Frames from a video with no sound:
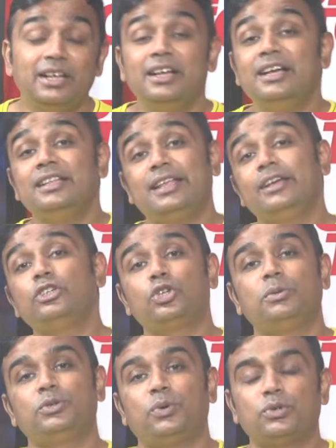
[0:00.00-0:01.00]
Thank you so
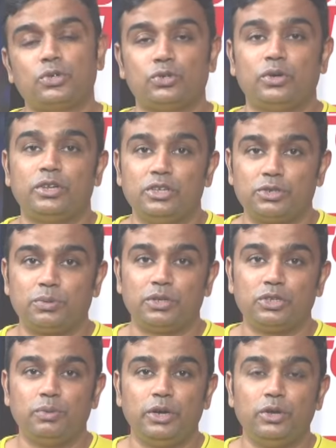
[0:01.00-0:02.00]
much, folks, for joining us for
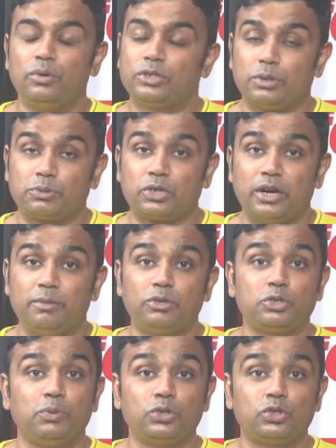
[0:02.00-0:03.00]
this video. Subscribe to
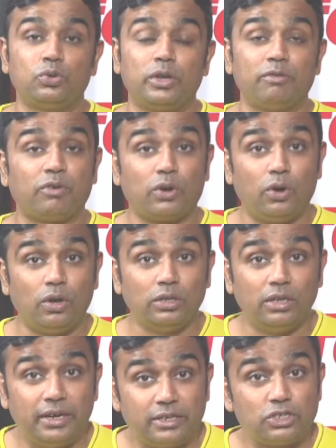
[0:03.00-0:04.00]
Sports Today for all
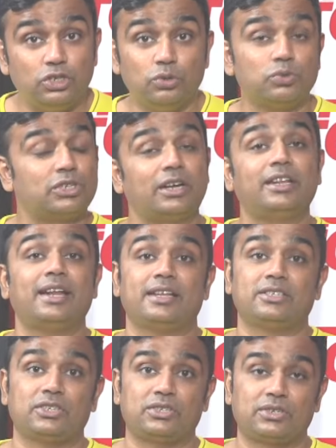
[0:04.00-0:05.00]
the latest news and
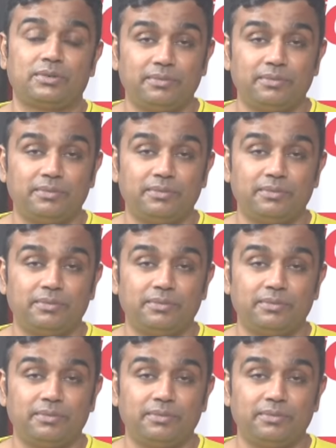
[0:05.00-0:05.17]
analysis.